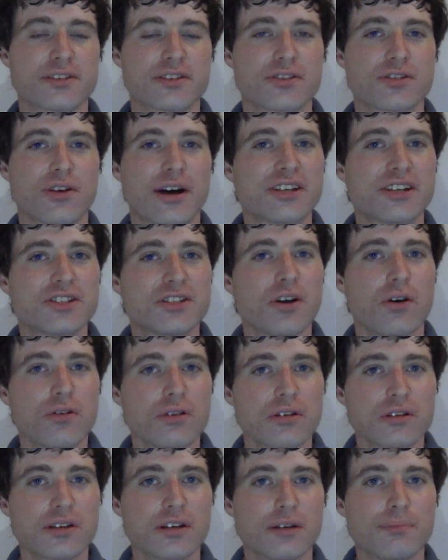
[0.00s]
So I just
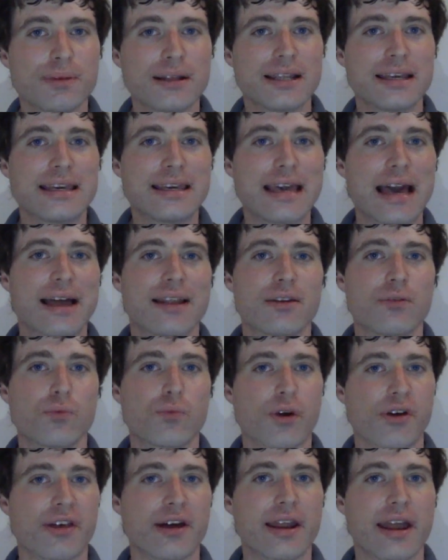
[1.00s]
don't completely get
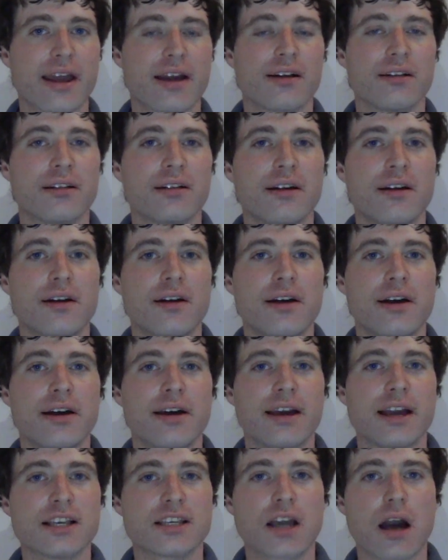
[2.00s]
where that angle
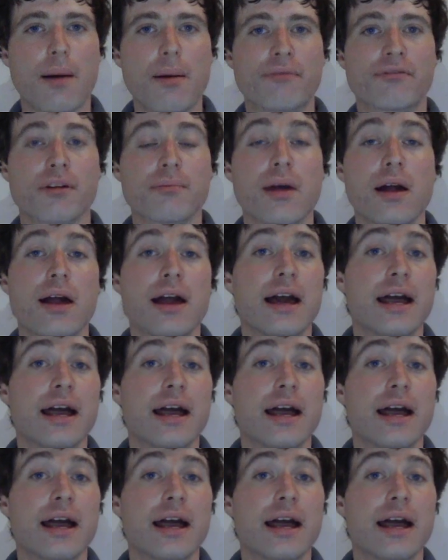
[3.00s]
is coming from.